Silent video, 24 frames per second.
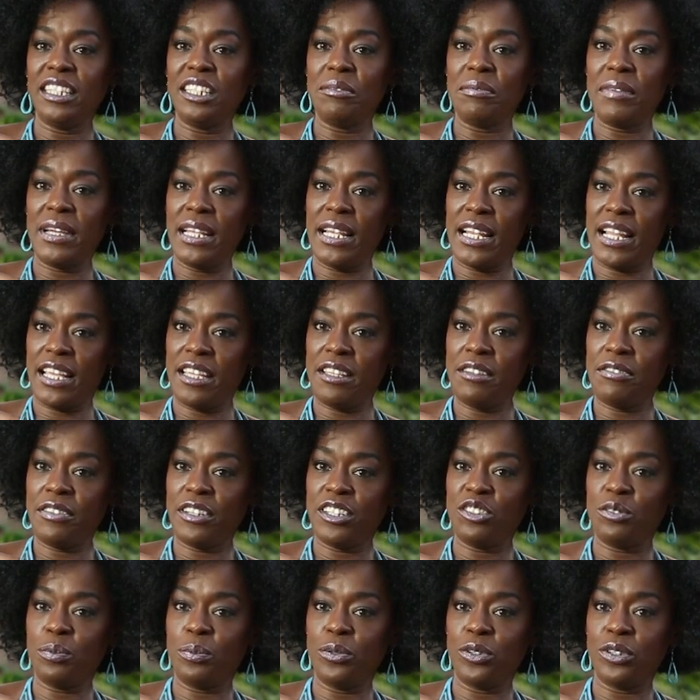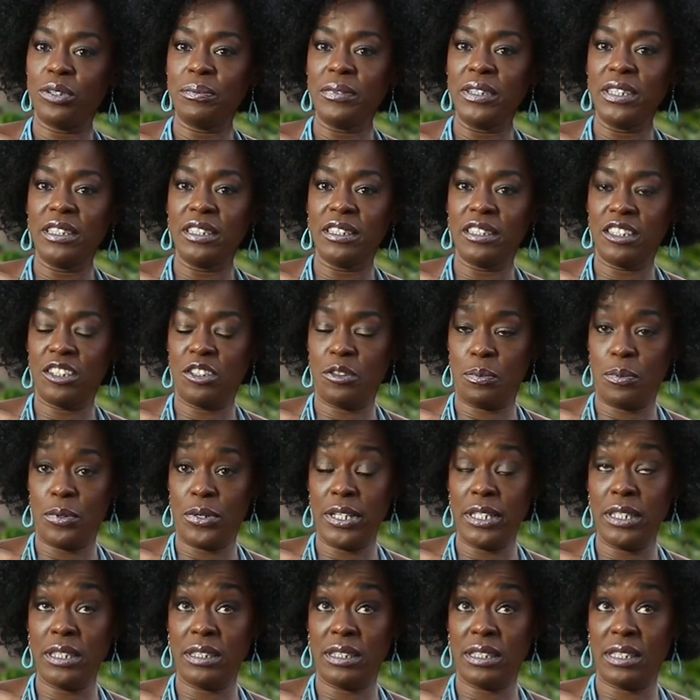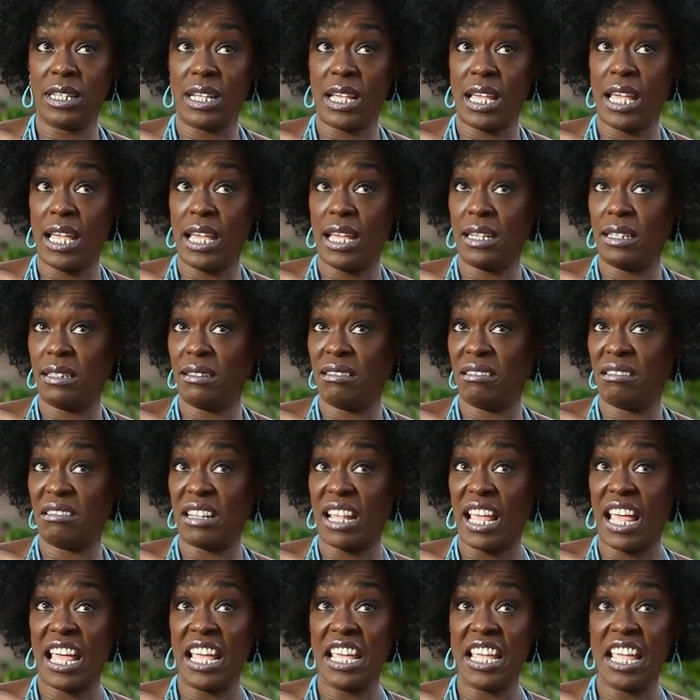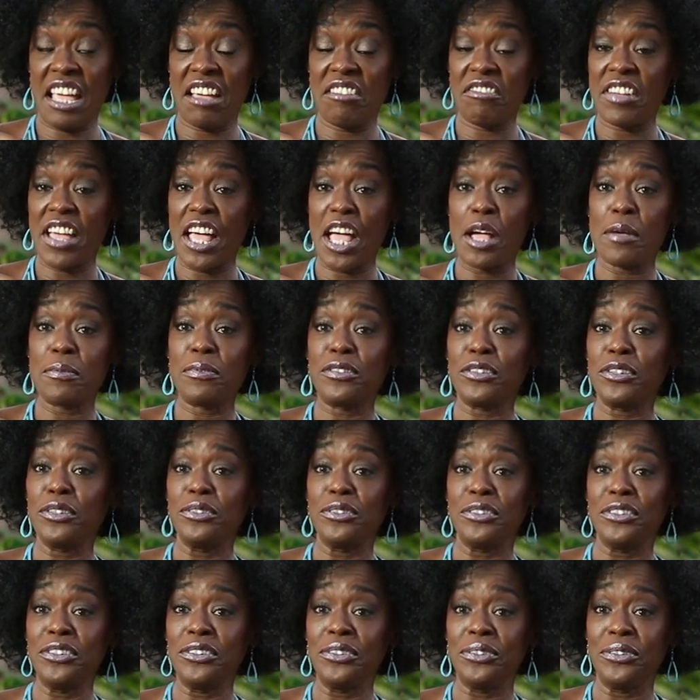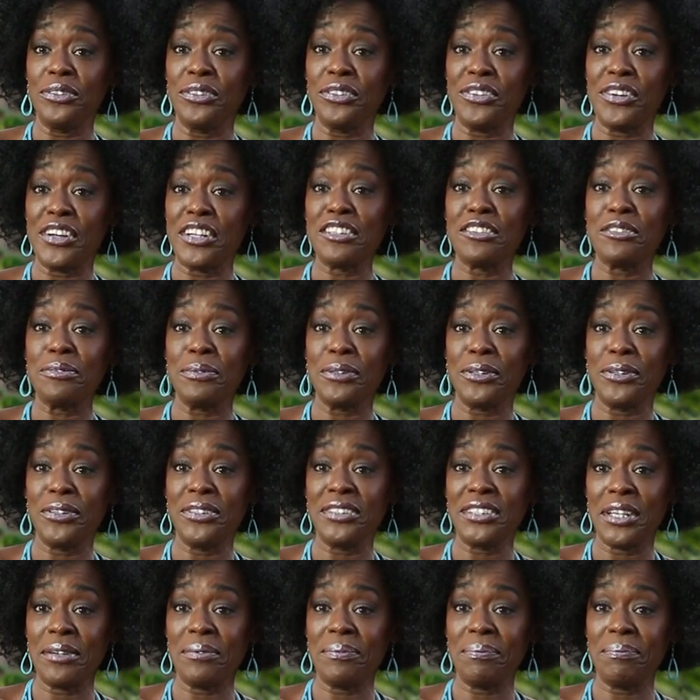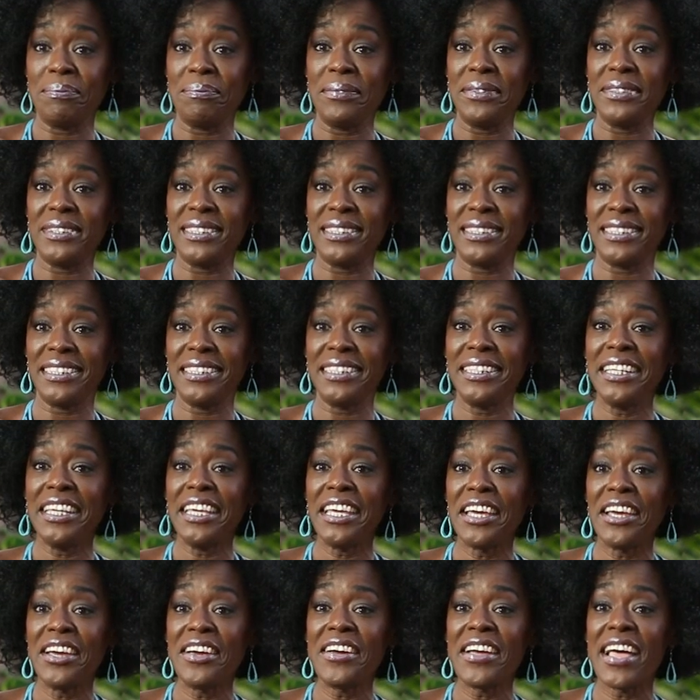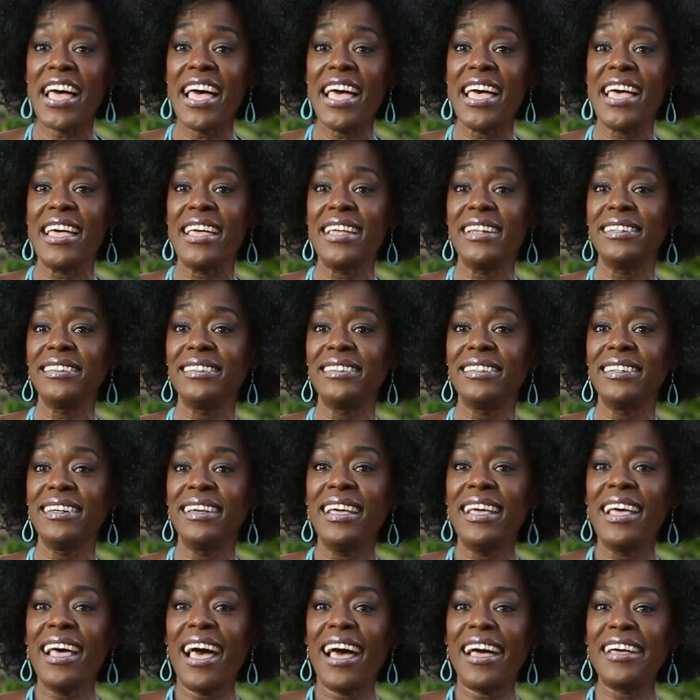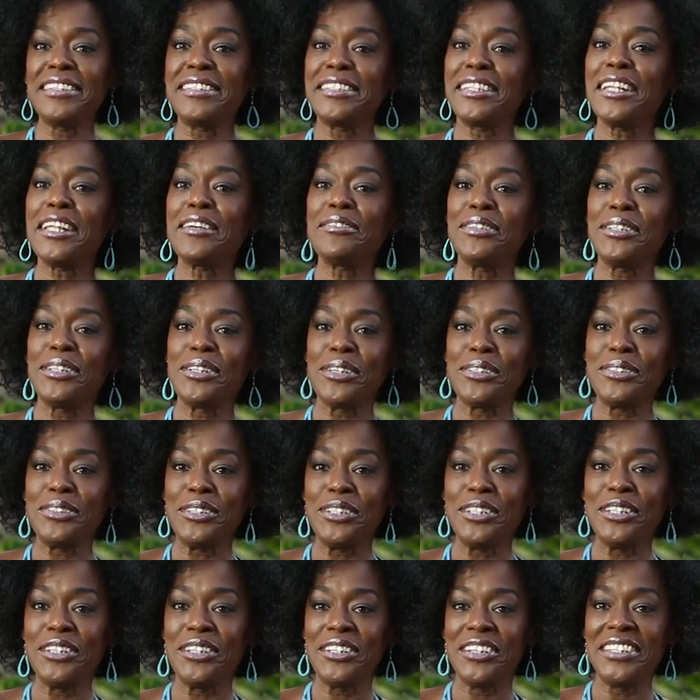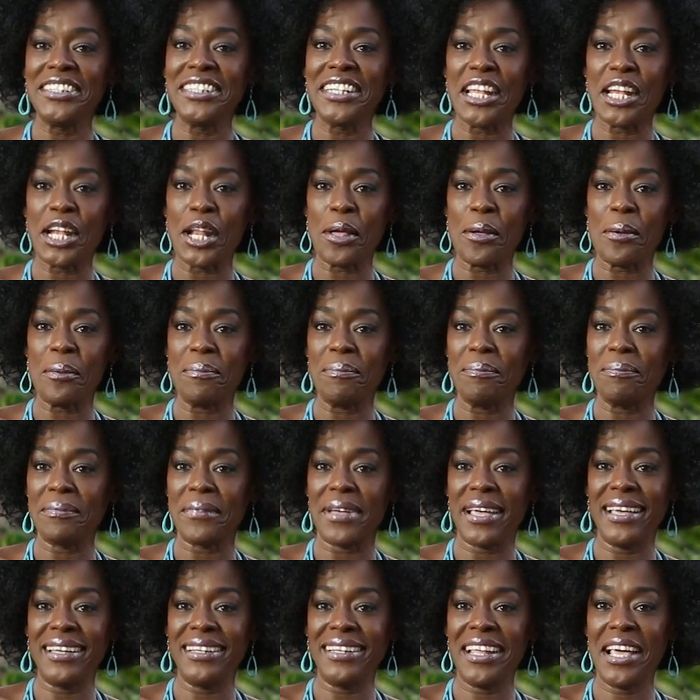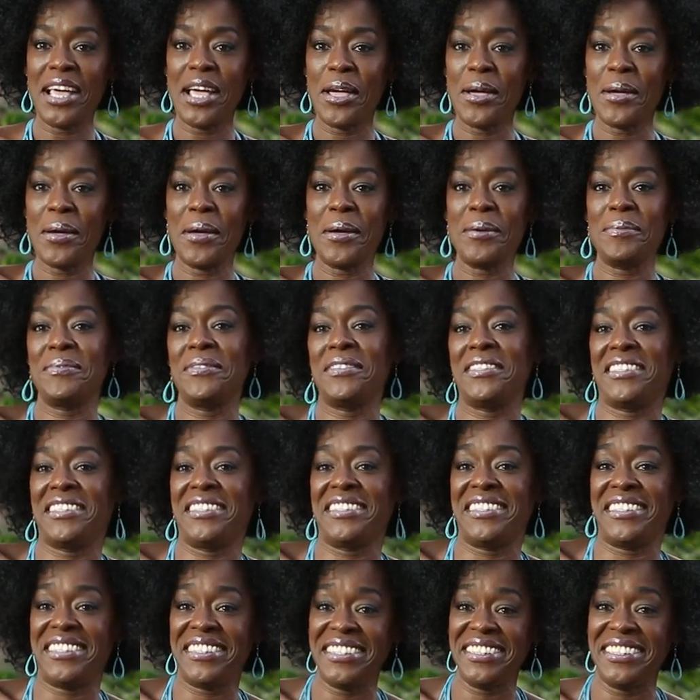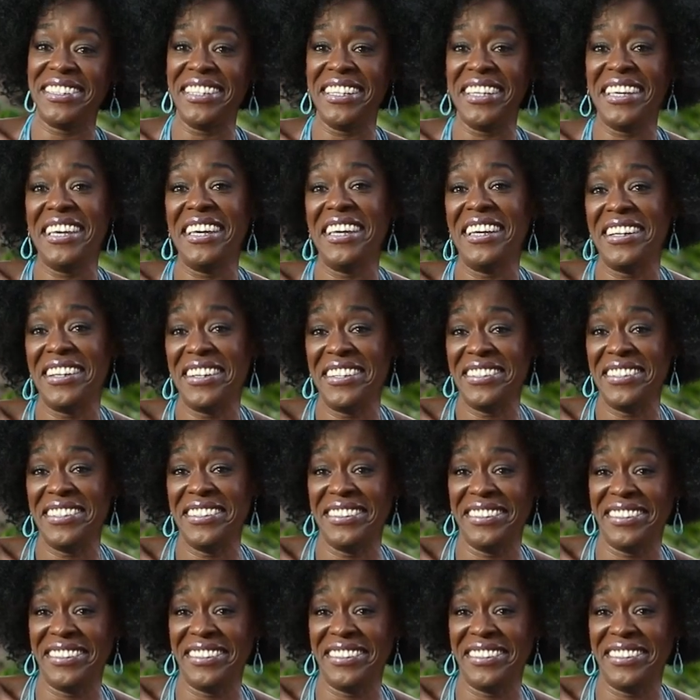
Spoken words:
in my life has brought me to this point, and I have absolutely no regrets because I'm still here, and I still have a lot to learn, and I'm still here.